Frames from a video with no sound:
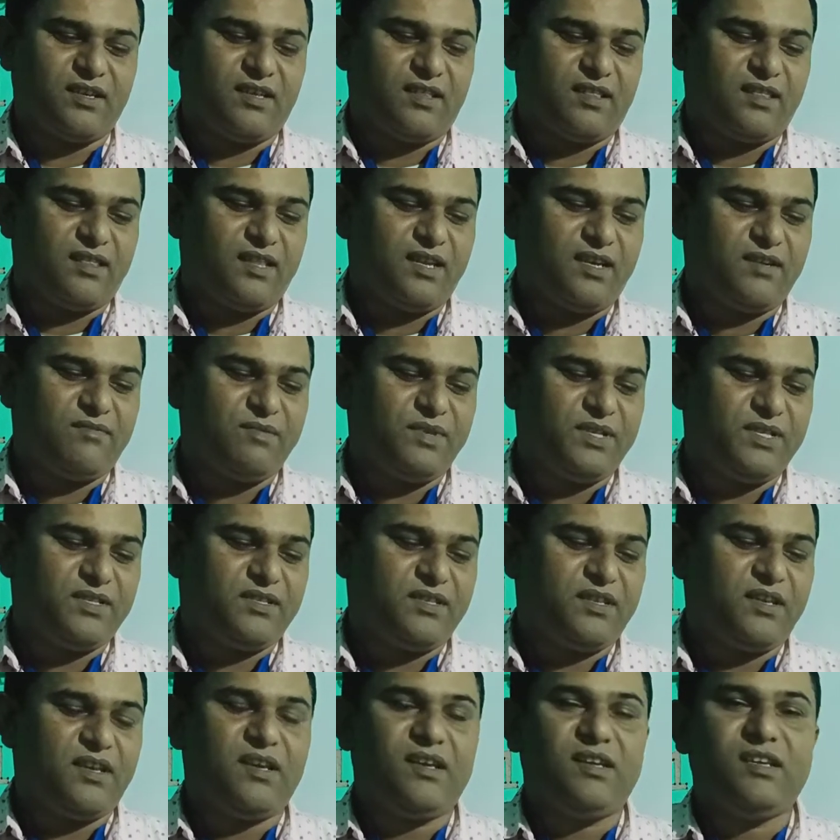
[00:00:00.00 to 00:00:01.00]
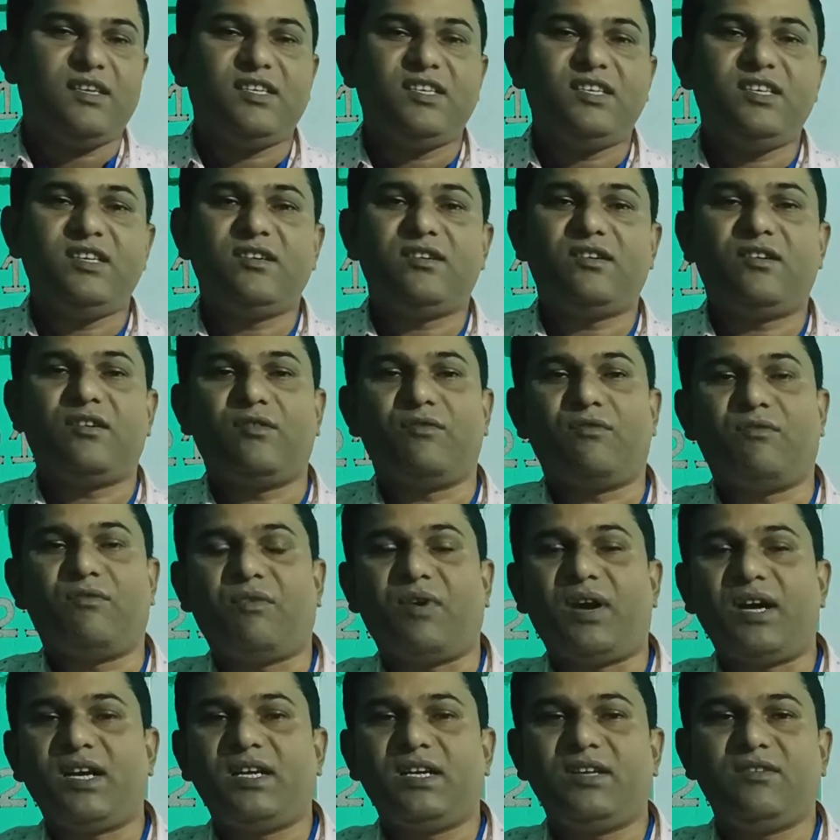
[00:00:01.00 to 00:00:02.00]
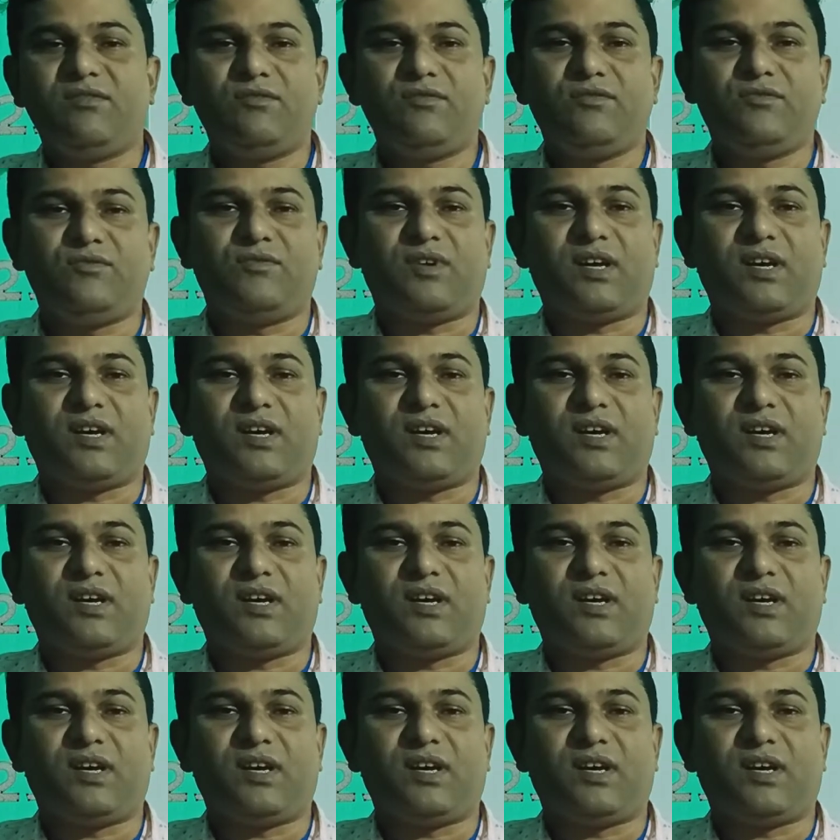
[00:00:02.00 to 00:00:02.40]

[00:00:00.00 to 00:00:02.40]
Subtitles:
That means here what you do,